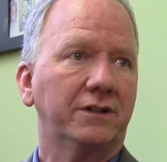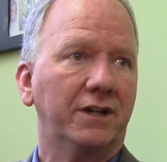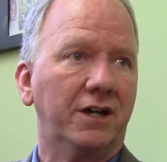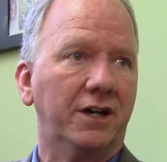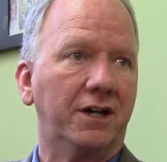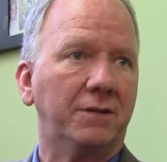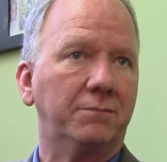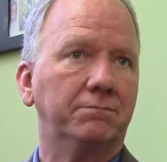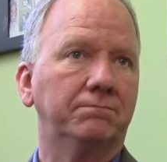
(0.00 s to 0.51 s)

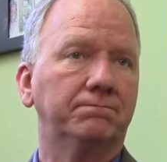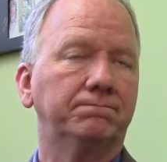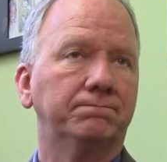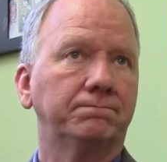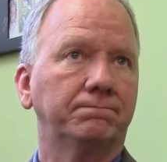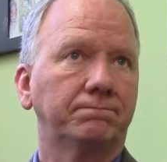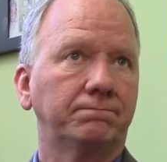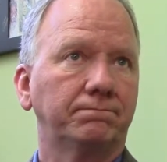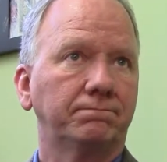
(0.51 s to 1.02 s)
But
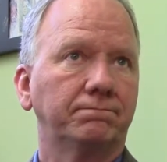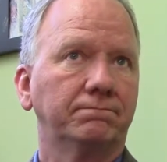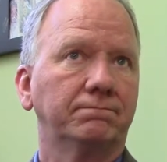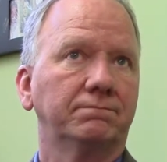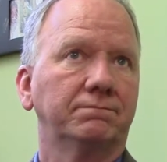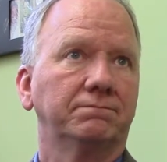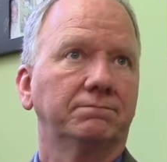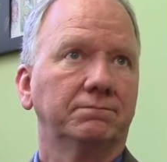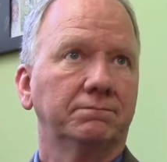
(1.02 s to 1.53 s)

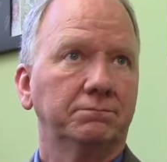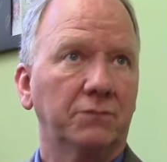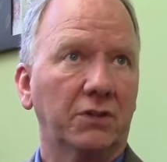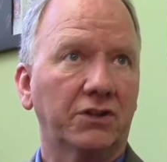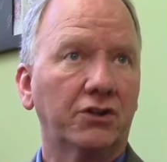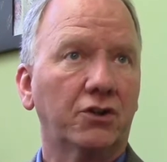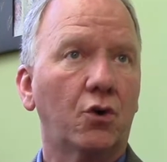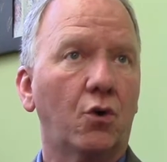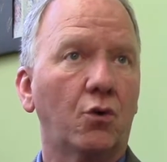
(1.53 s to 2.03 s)

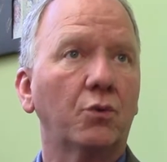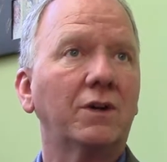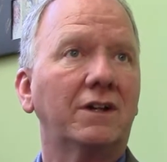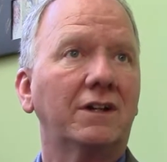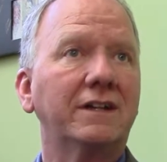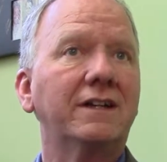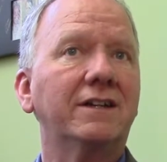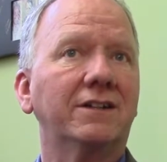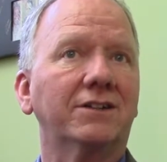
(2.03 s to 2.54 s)
the goal
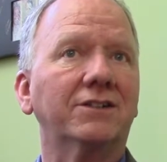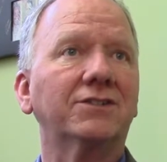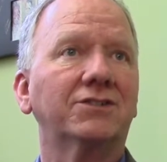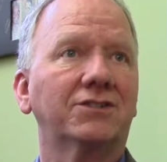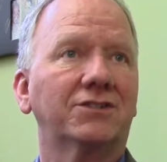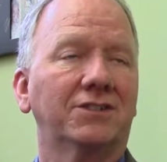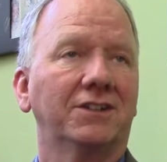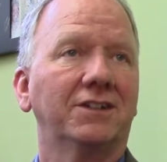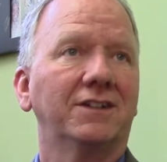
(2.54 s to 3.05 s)
really
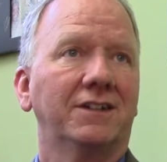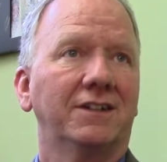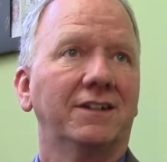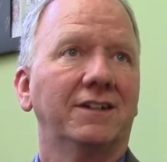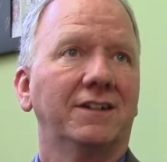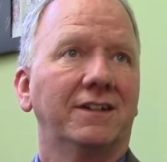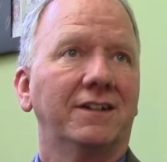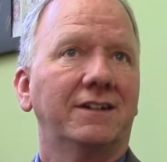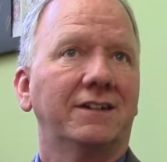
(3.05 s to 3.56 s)
is,
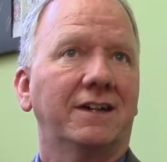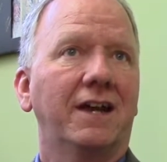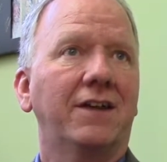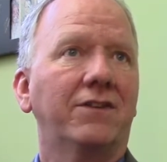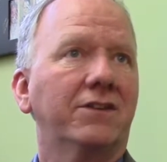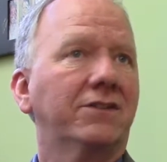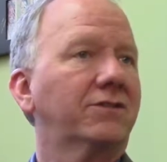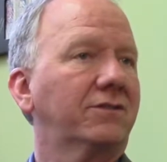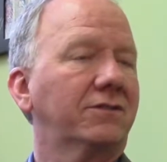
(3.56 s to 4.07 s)
can
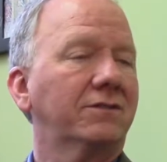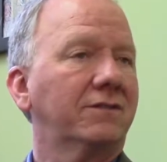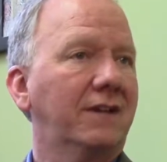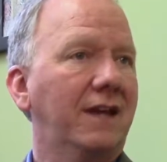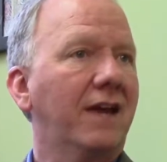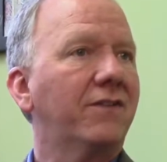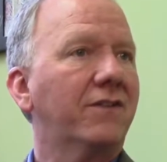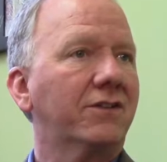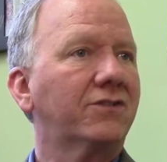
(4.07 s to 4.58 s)

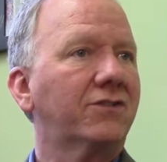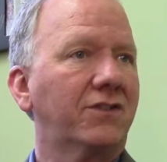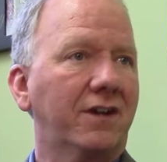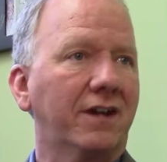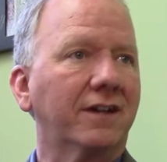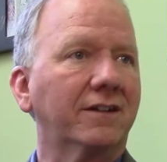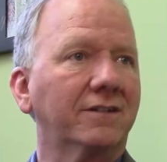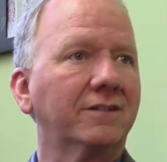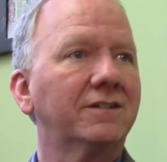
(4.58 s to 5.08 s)
this
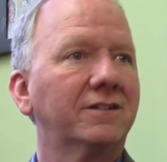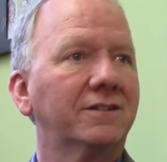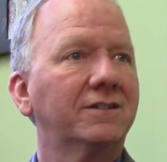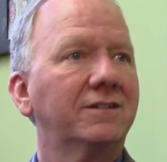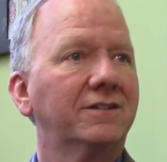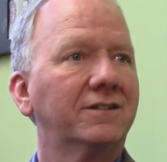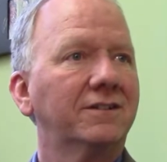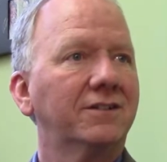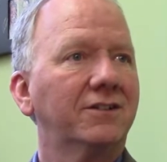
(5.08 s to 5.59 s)
thing
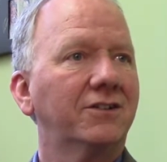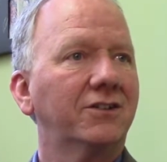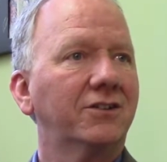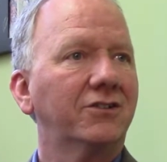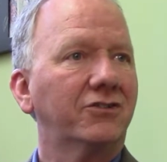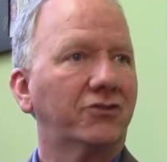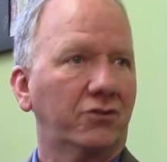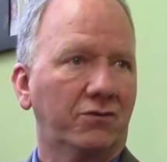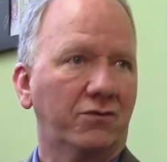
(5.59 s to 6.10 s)

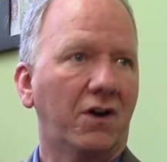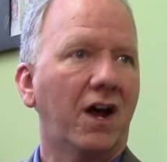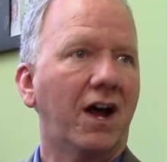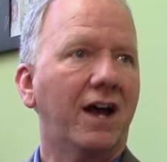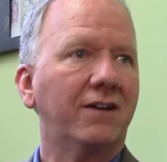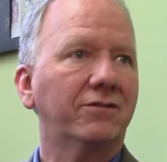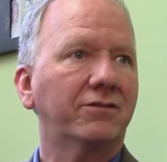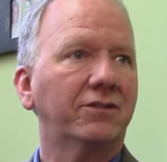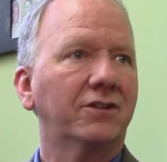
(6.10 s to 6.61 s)

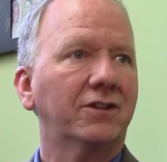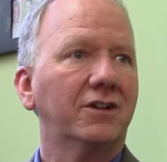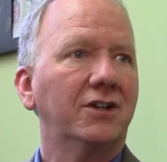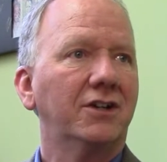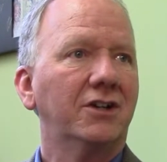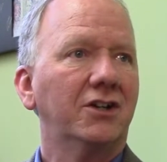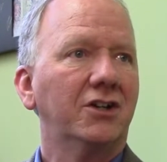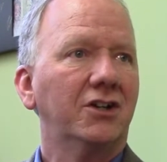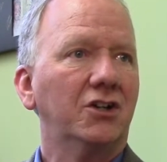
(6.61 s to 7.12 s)
survive
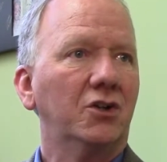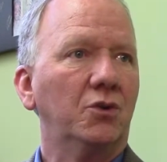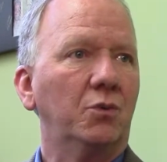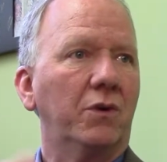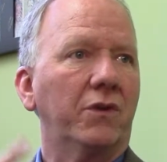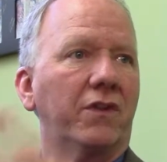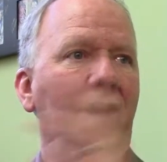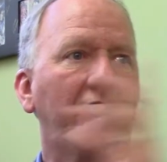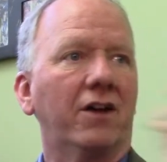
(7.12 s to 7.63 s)

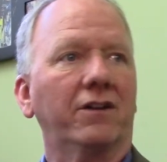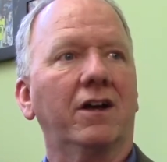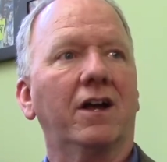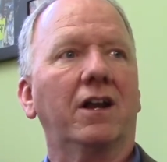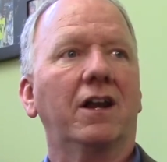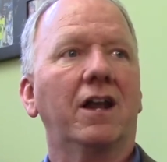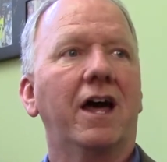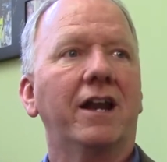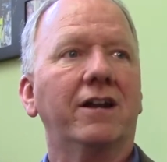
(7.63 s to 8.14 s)
without a
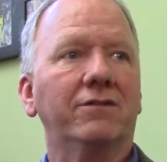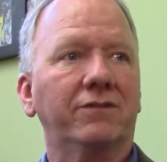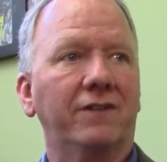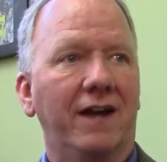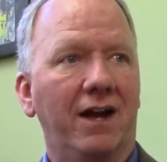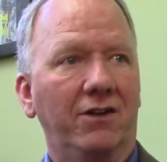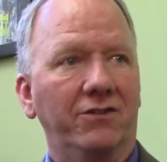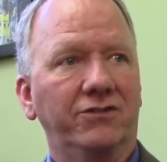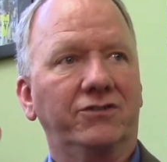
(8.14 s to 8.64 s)
lot of
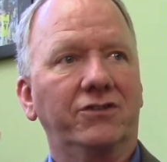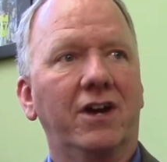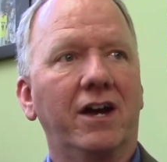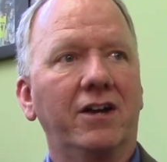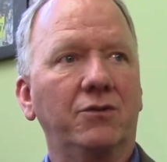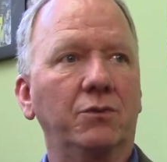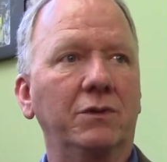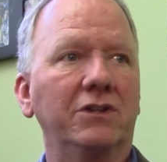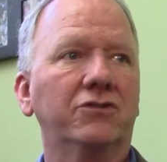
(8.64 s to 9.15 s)

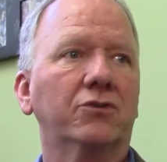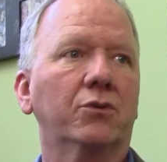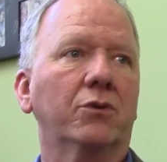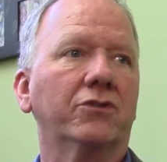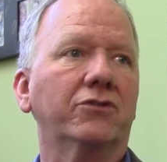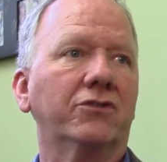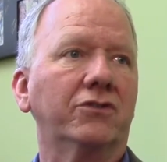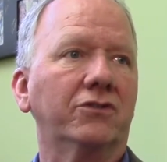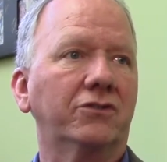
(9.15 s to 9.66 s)
outside
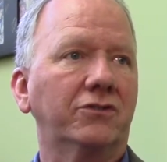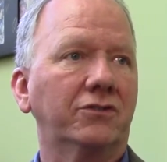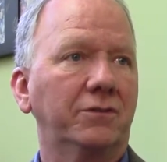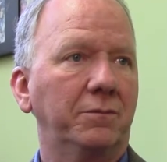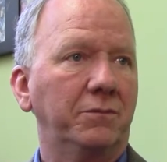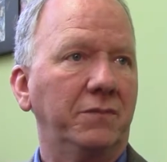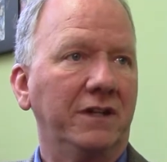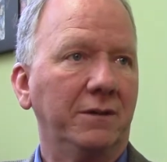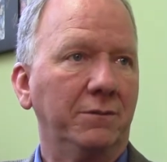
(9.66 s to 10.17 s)
resources
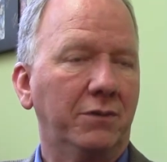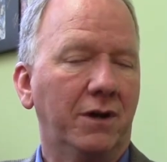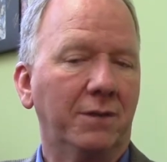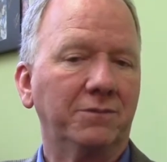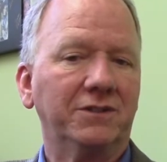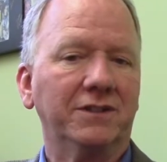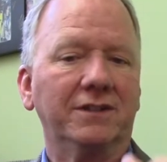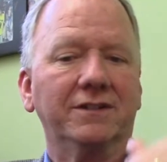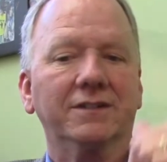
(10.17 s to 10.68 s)
being
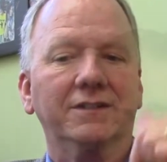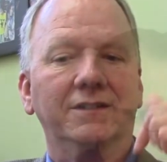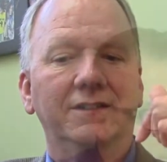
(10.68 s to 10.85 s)
pumped in?